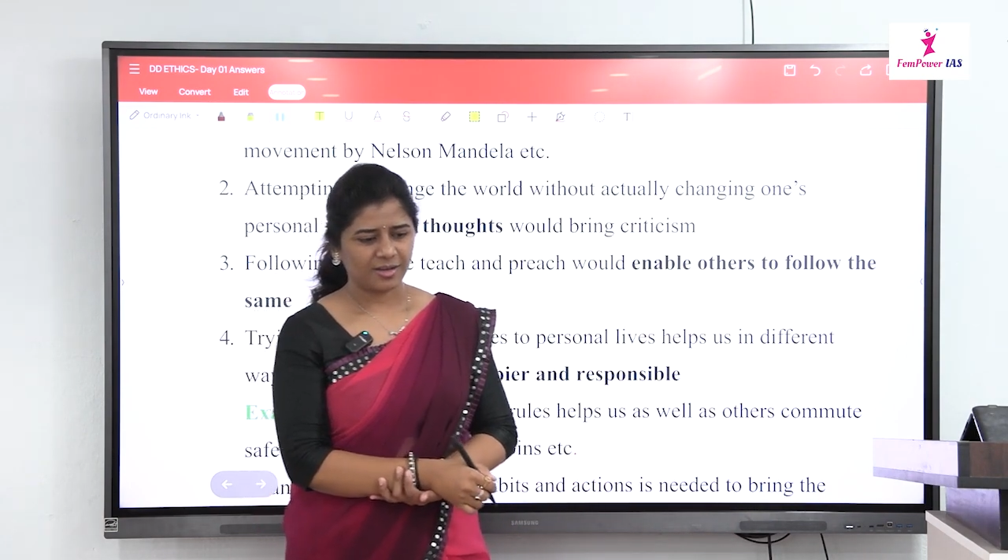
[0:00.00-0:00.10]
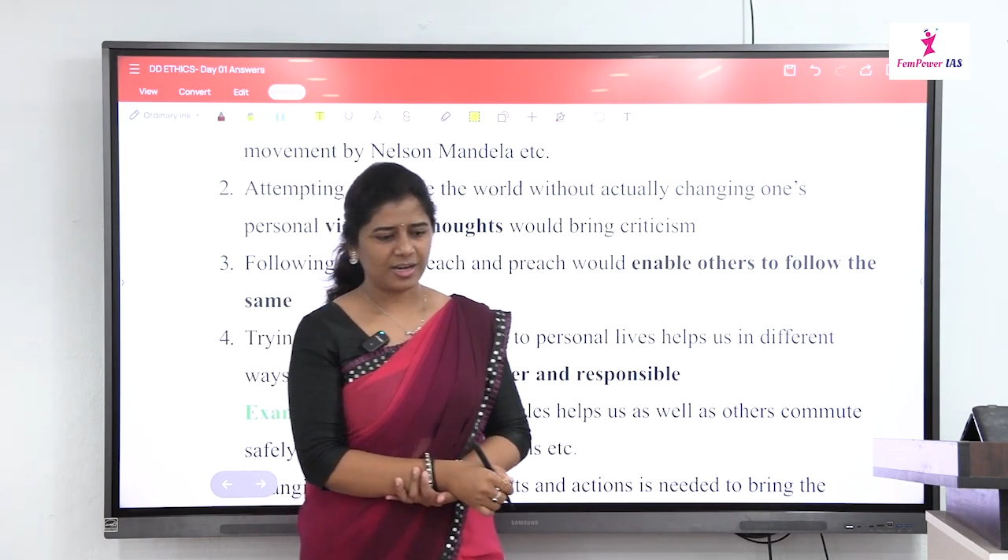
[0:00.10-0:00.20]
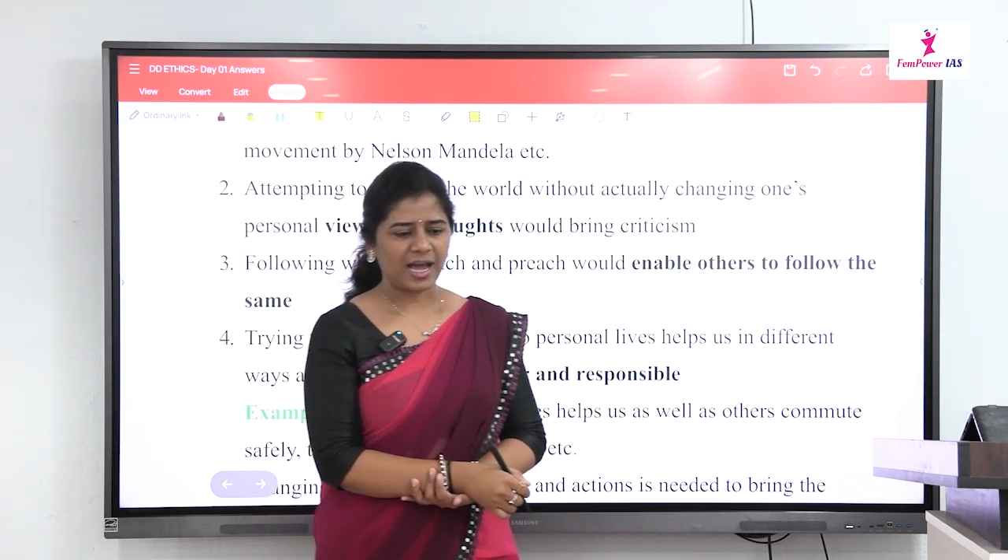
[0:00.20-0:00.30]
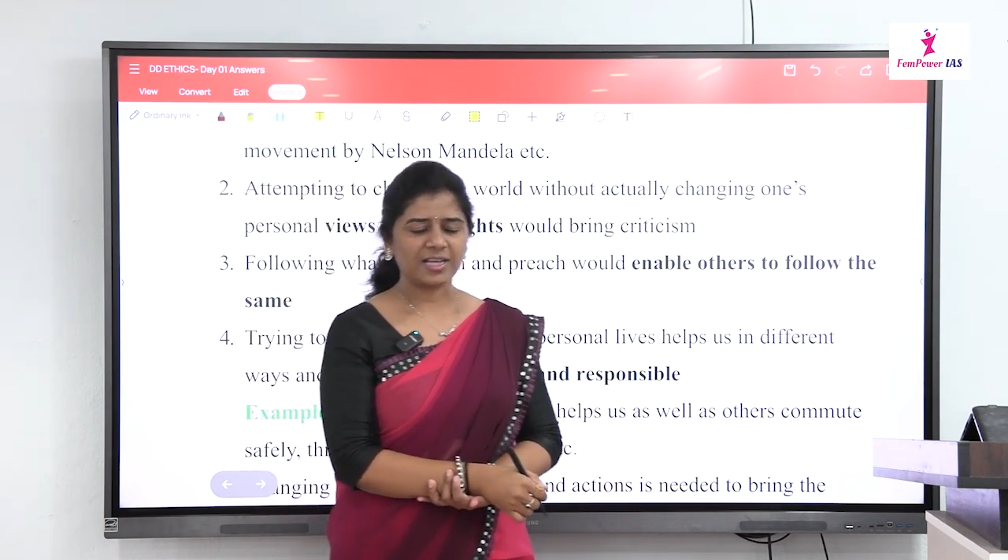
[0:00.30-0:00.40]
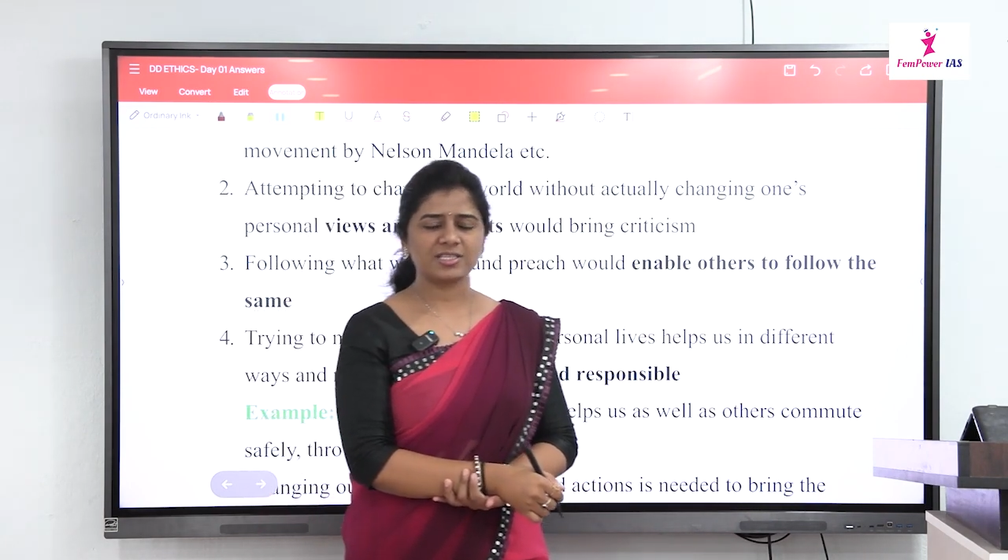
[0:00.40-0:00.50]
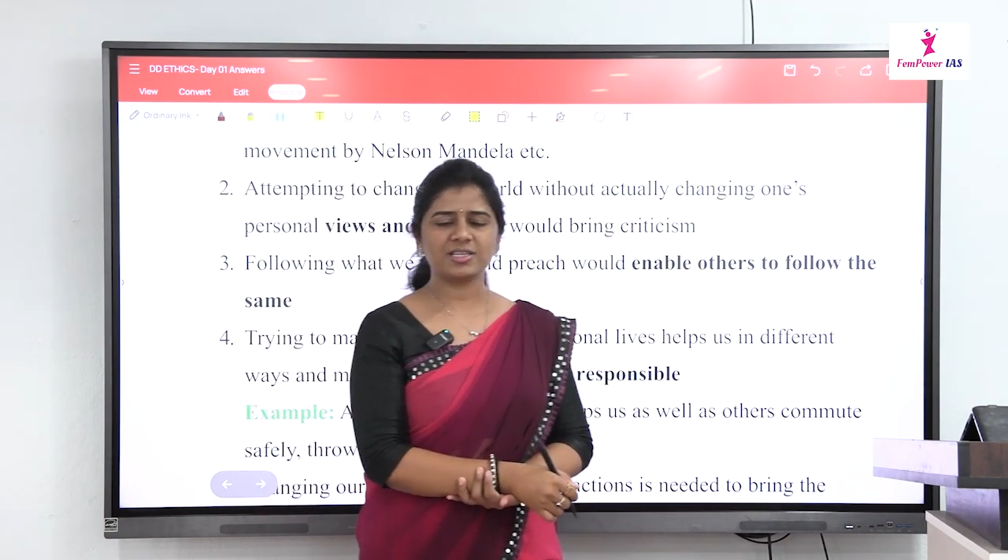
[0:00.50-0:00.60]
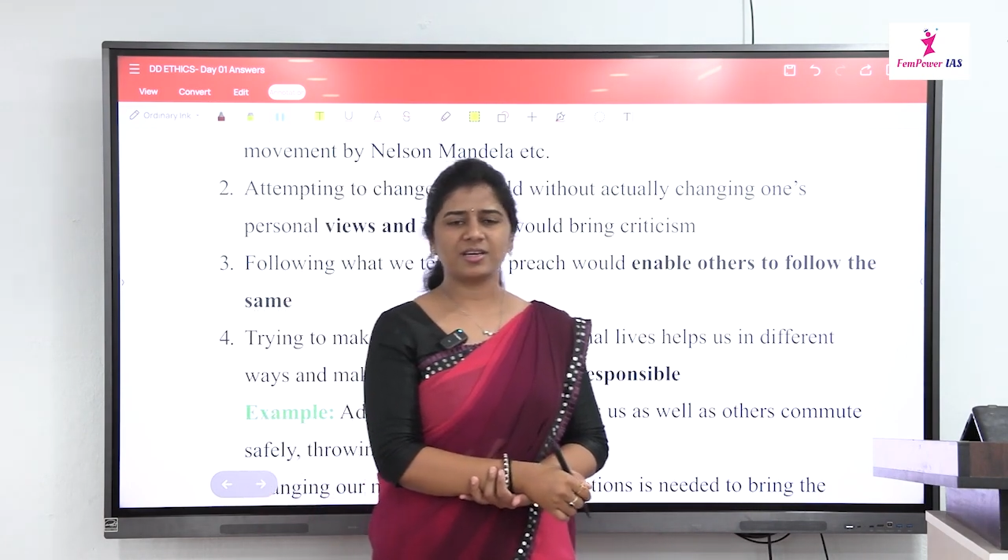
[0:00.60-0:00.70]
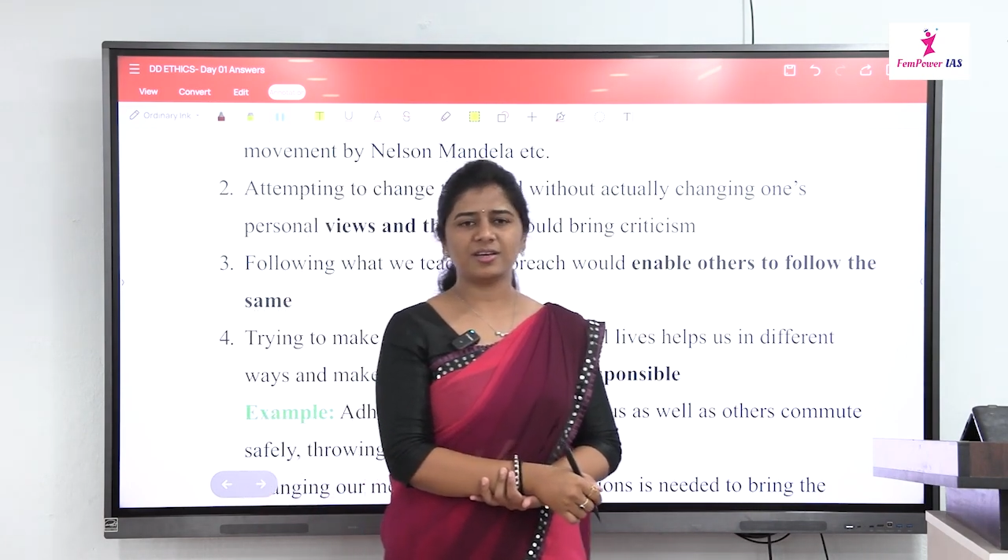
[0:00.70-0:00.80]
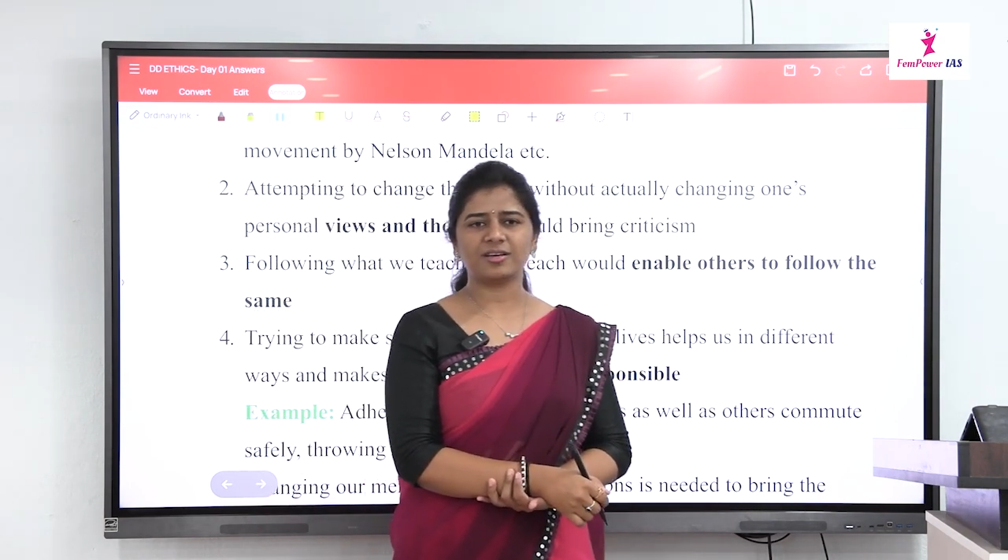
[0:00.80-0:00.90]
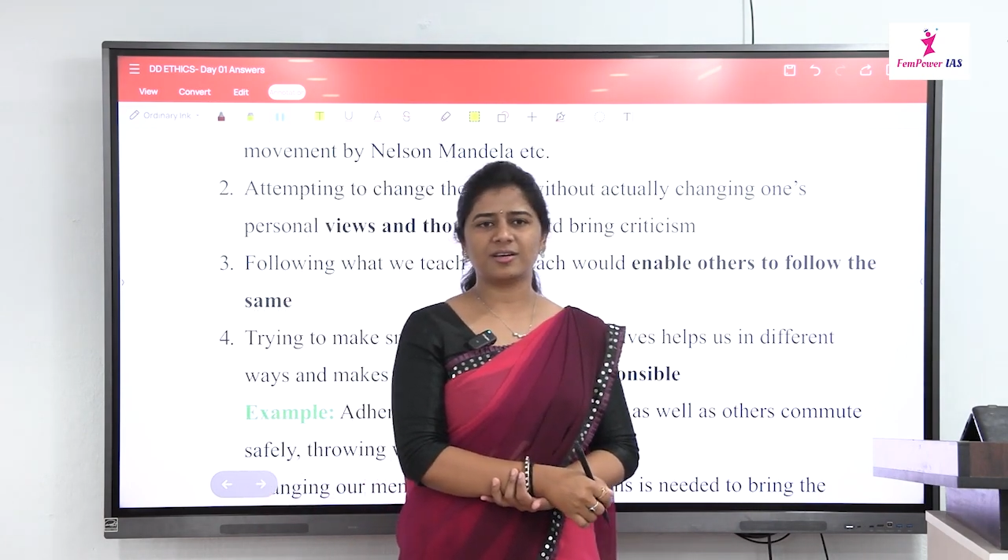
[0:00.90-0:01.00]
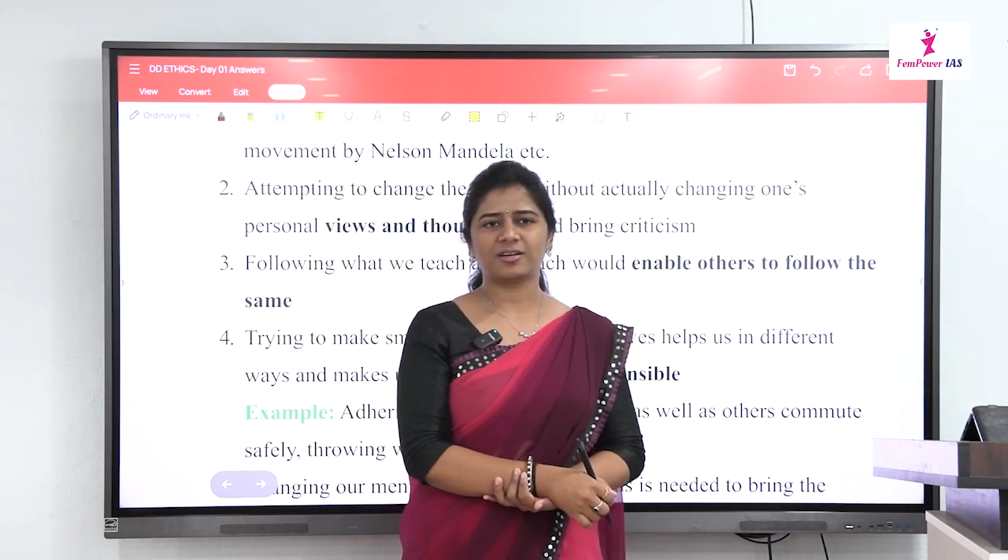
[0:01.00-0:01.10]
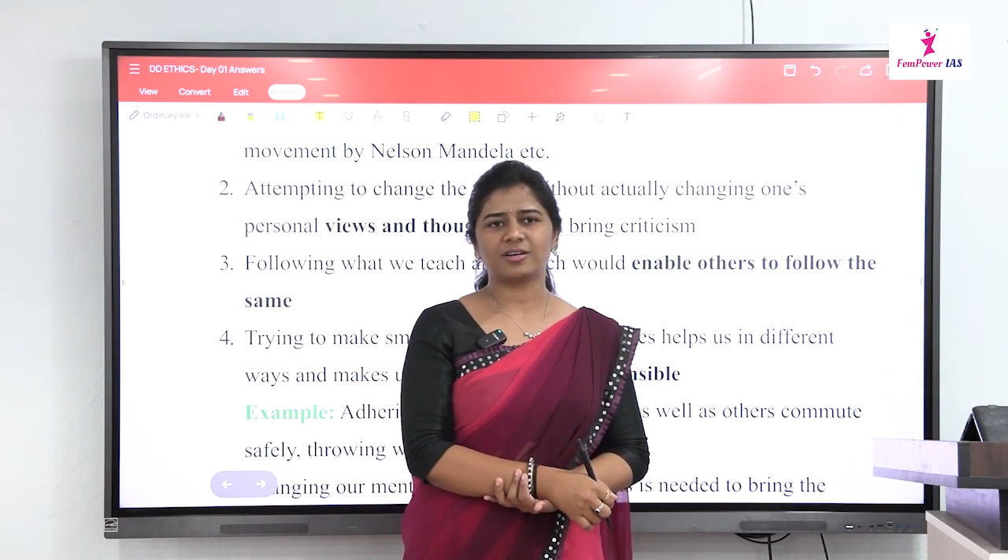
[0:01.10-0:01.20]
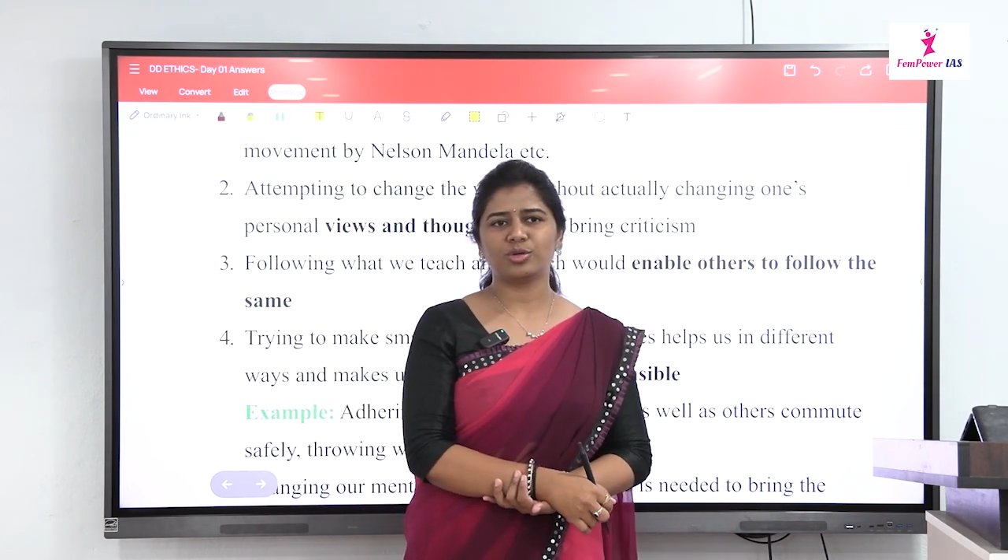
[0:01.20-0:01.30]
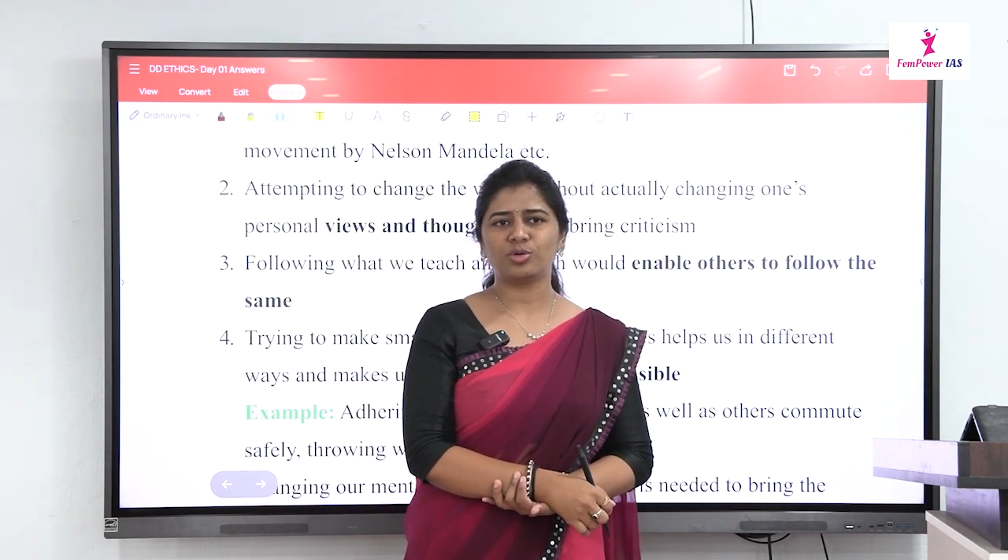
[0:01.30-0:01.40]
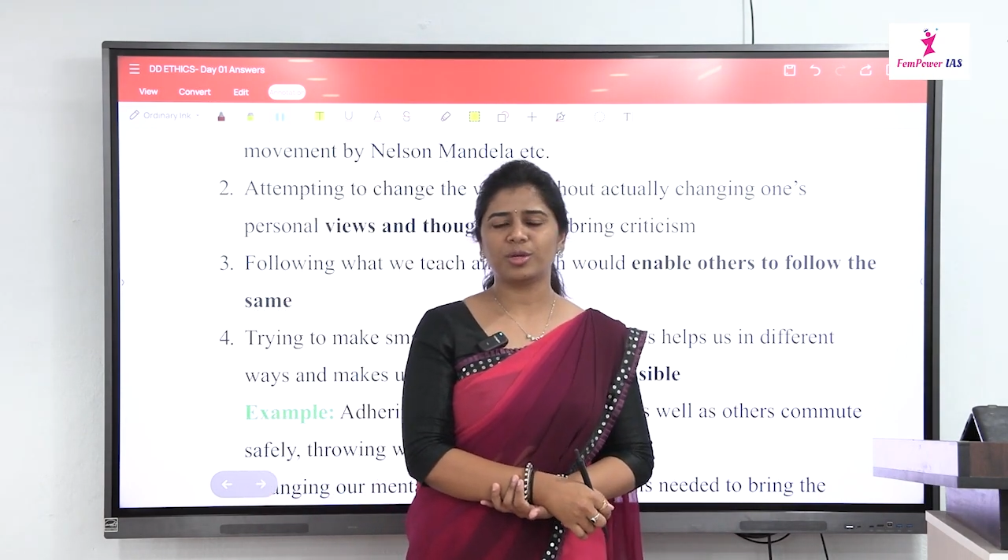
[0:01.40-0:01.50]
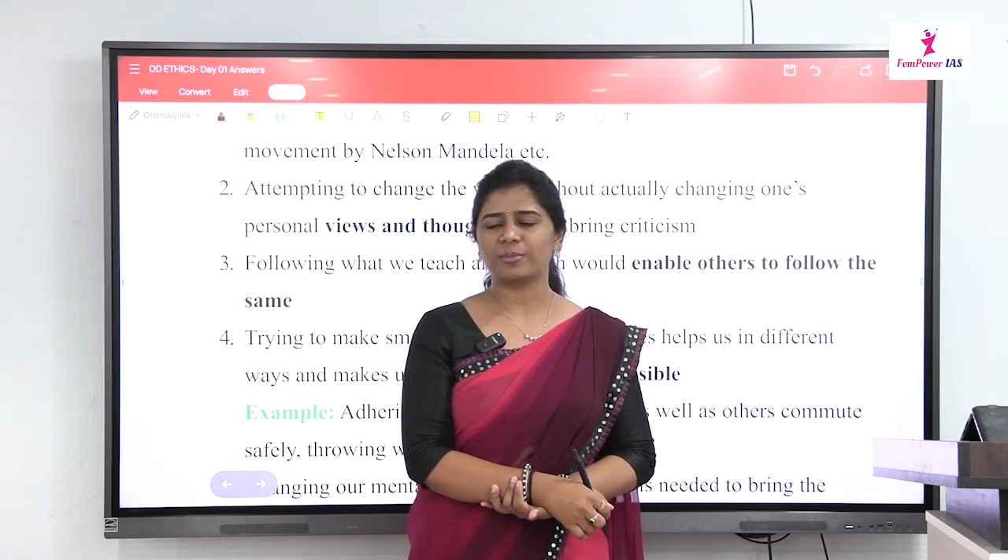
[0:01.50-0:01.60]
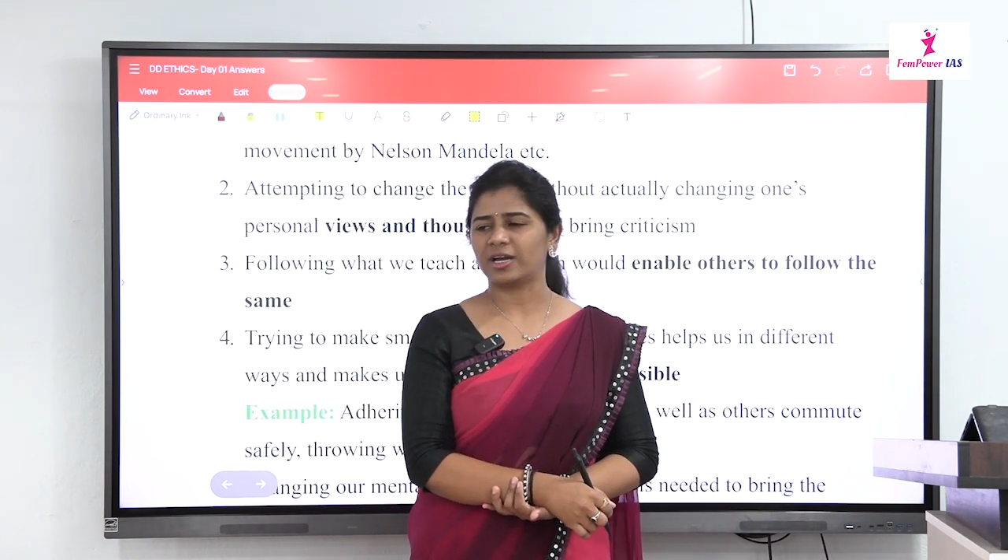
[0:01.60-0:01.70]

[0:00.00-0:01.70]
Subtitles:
Last year, during